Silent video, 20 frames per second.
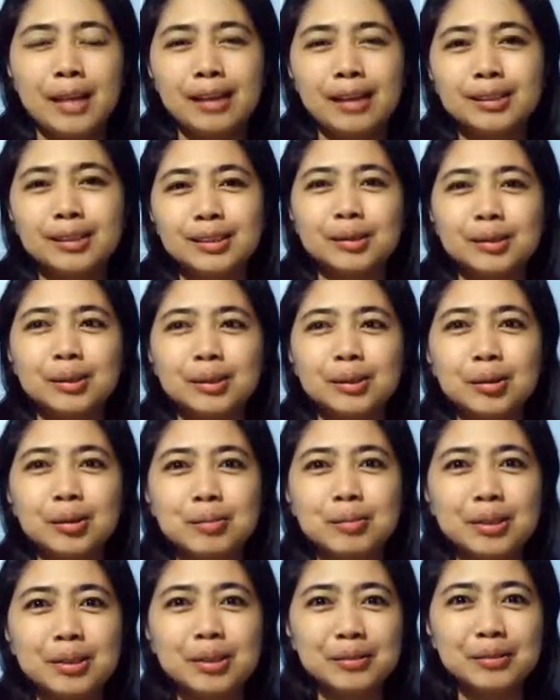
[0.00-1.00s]
So don't
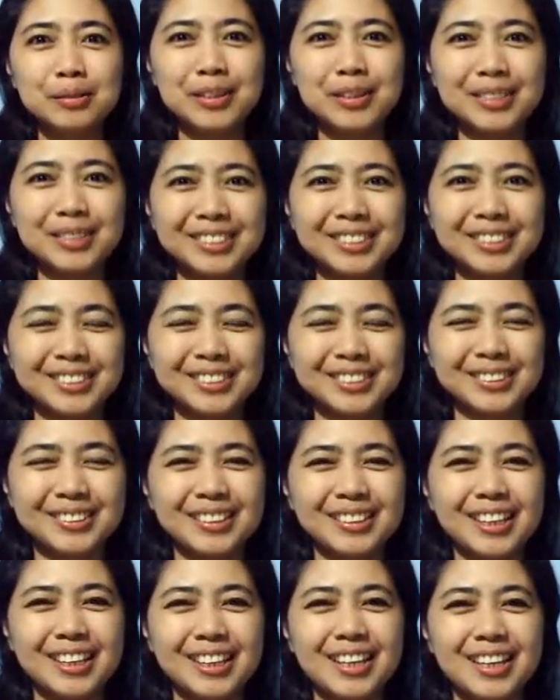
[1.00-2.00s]
be confused.
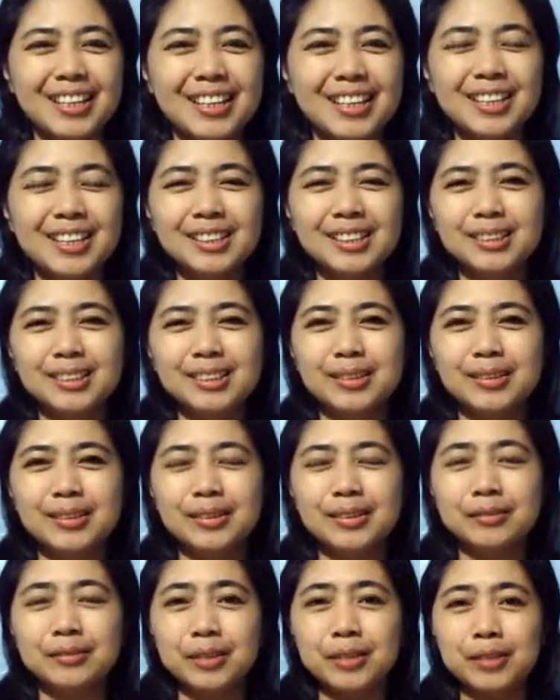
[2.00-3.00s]
Okay, so the
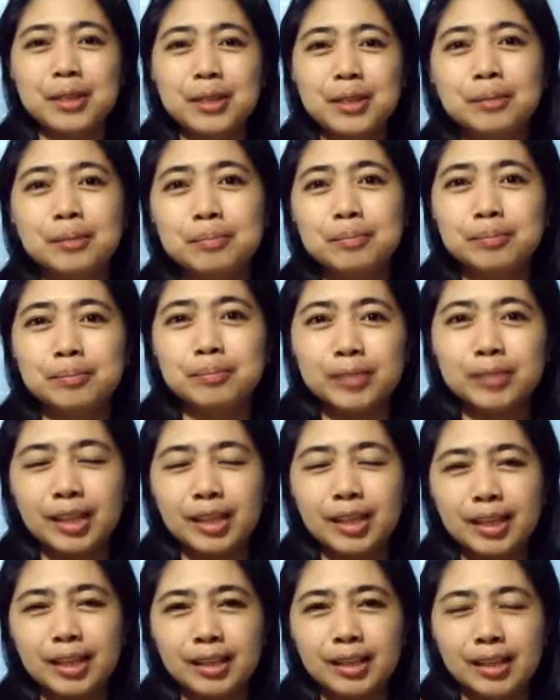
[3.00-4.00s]
verb,
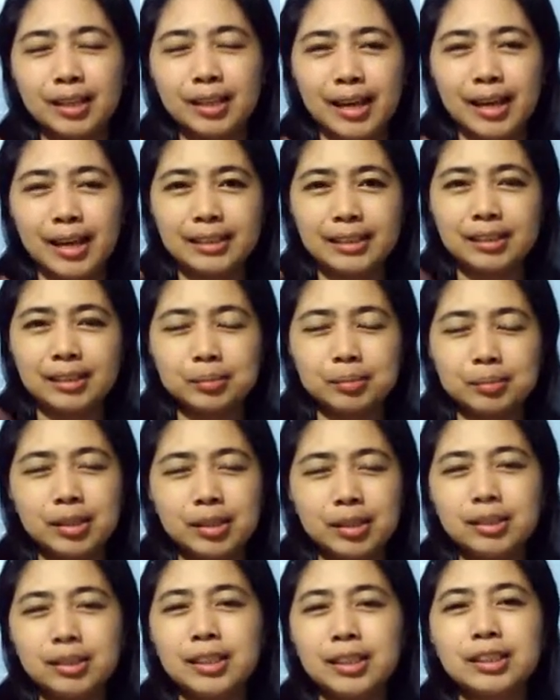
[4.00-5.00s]
okay, has the
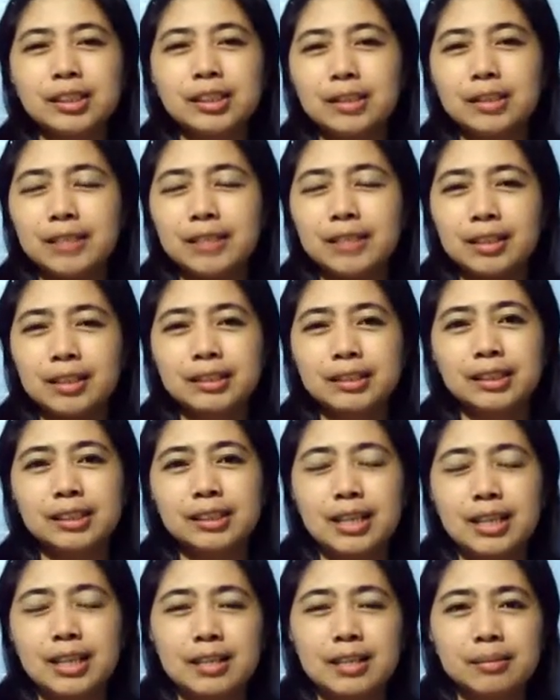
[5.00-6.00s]
pronunciation of letter
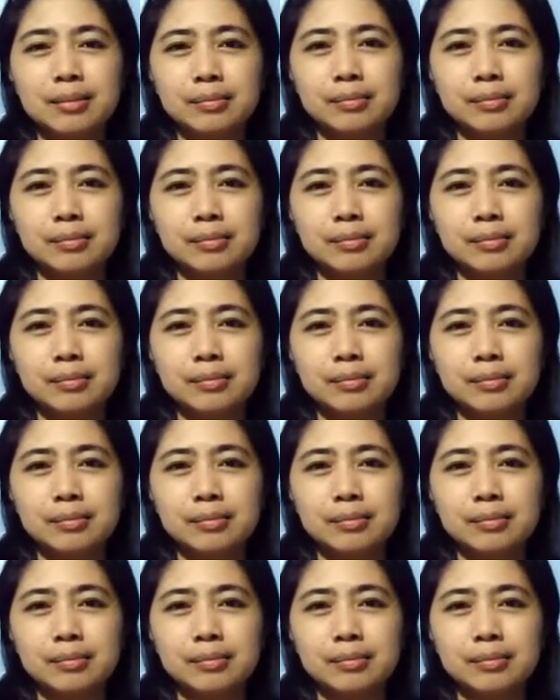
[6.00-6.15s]
Z.